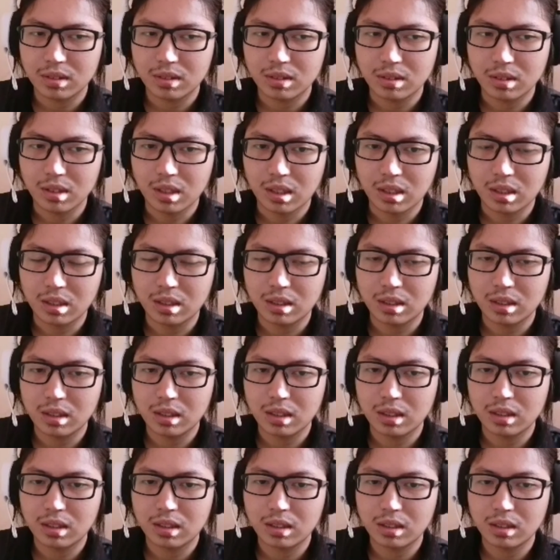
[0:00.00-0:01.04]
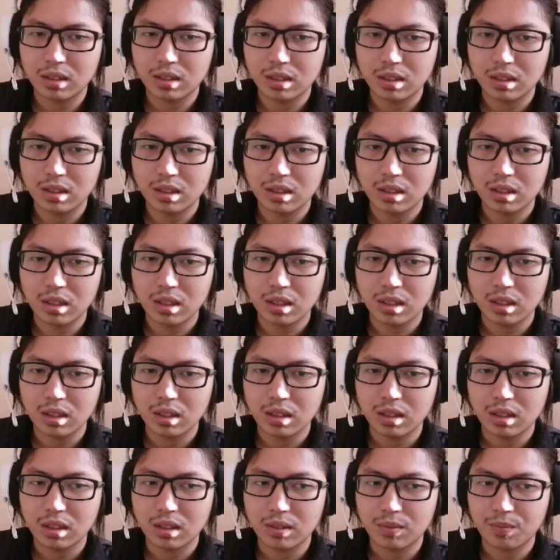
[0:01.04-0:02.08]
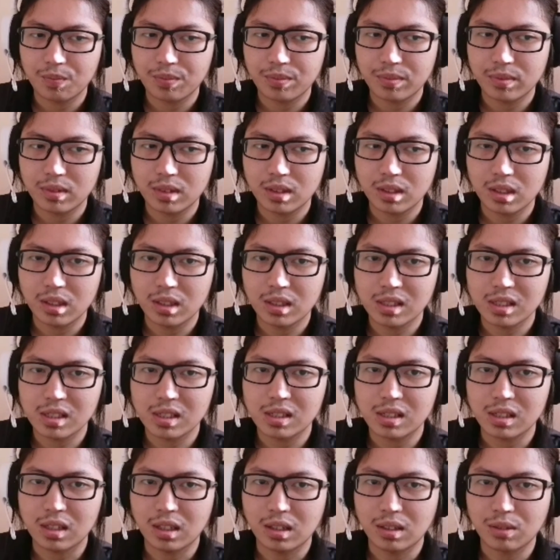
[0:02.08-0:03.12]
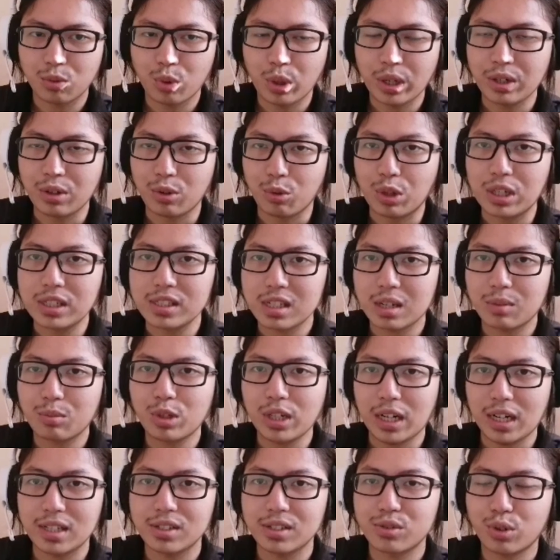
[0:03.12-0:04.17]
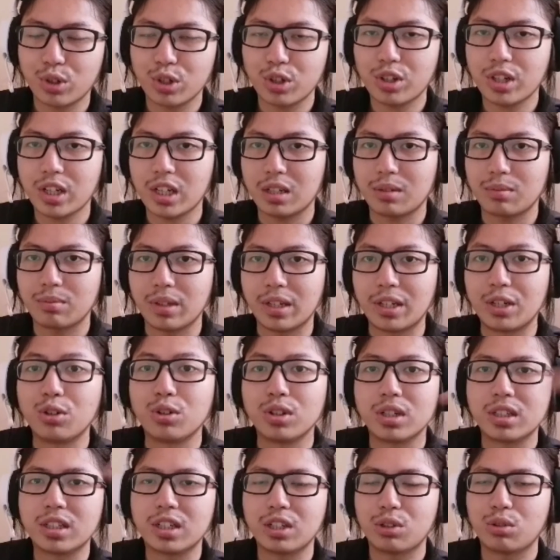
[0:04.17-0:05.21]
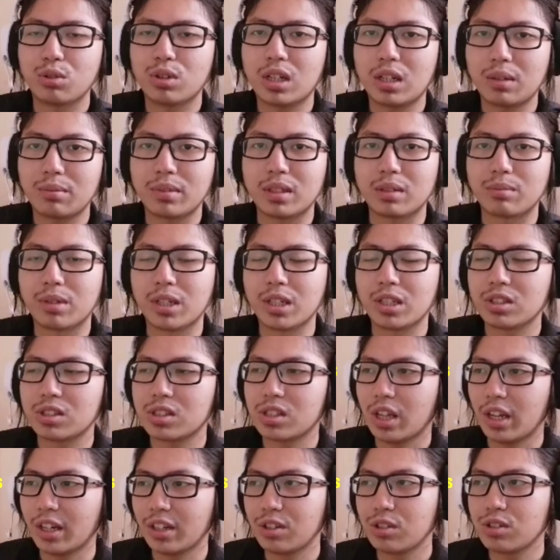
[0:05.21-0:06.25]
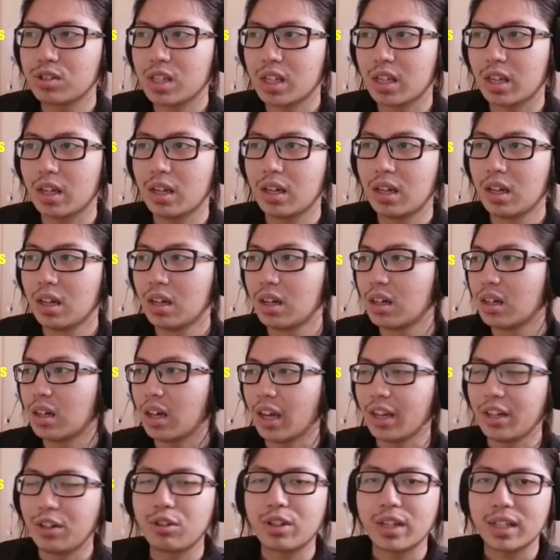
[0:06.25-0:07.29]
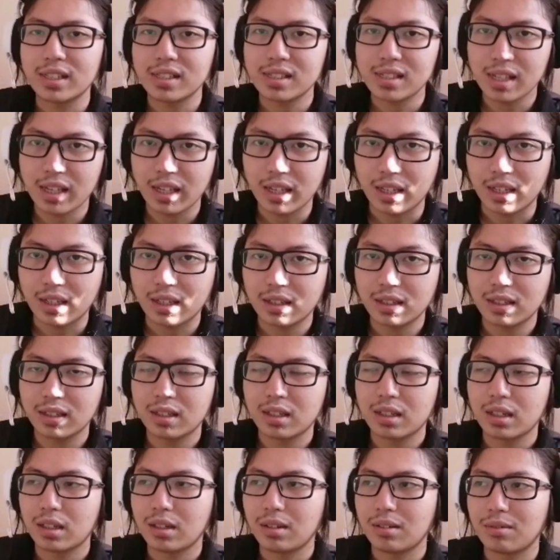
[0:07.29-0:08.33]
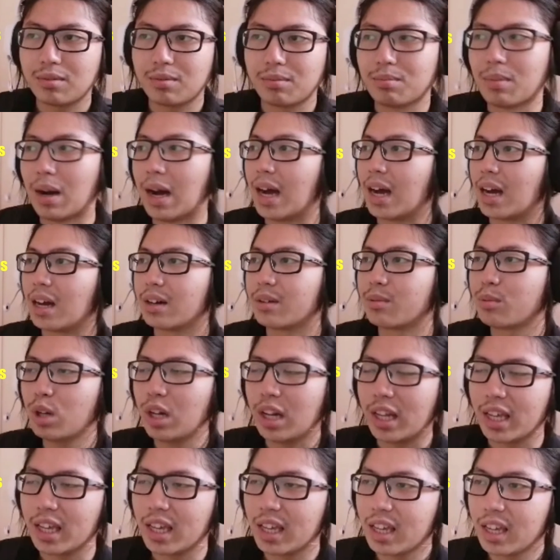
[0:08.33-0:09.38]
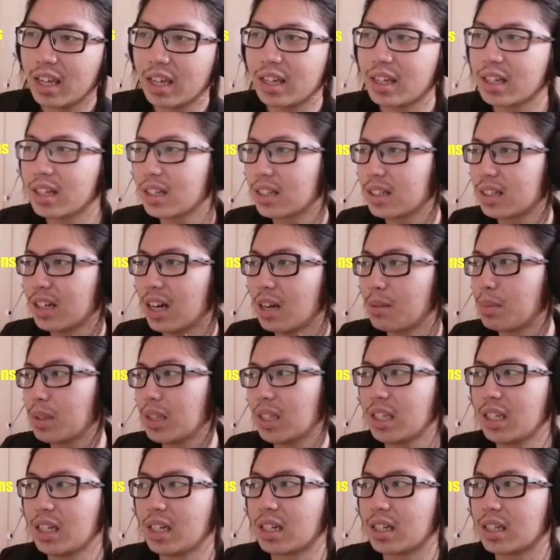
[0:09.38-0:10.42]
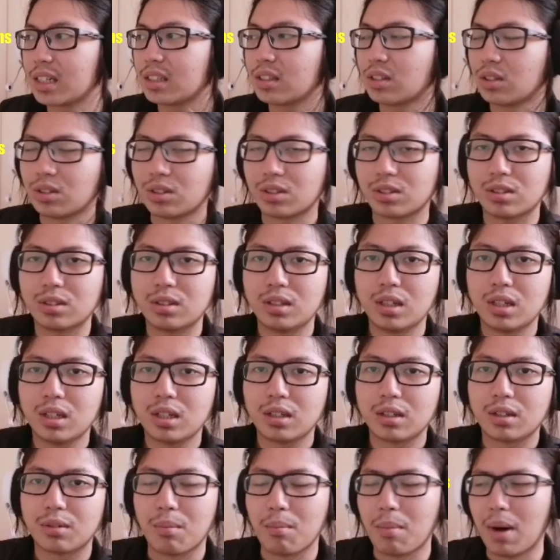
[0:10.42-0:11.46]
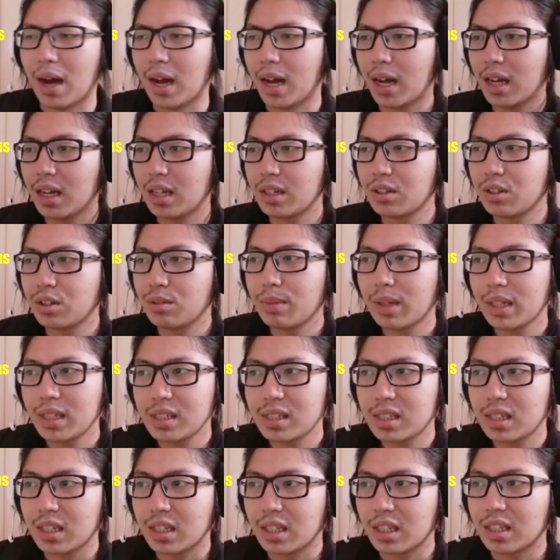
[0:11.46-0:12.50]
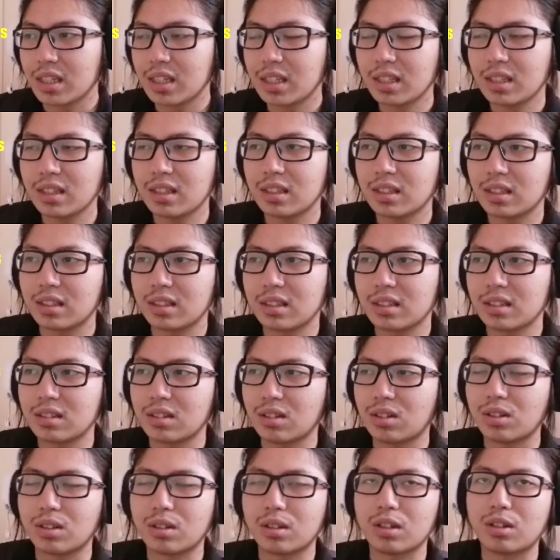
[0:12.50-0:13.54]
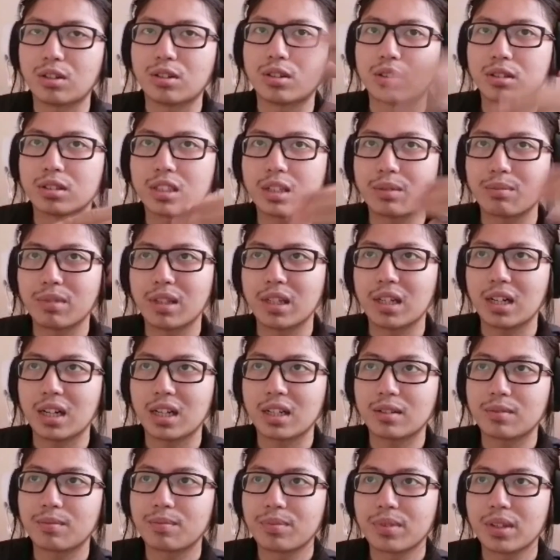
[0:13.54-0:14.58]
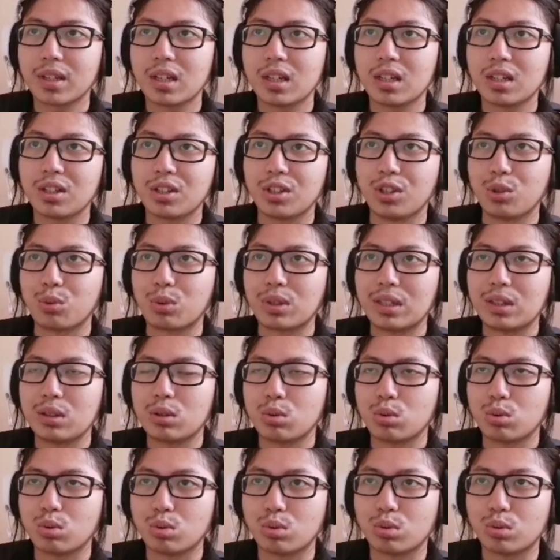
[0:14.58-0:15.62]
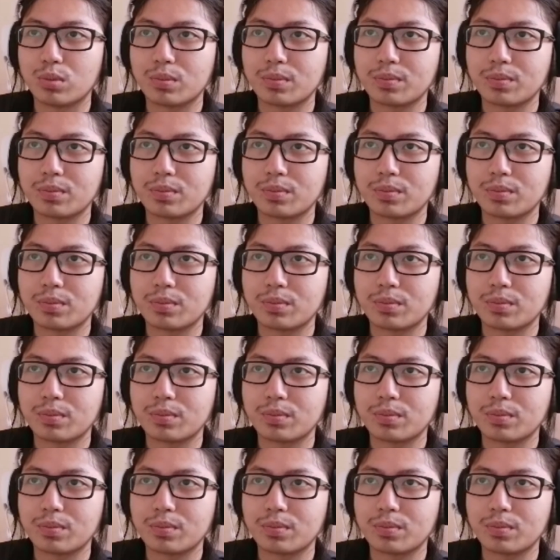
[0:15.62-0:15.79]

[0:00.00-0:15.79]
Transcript: uh, it's when someone asks for your help and you agree to help them, and you say, and you can say, "Bah, boleh, kenapa tidak?" or "Bah, don't mention it," or something like you want to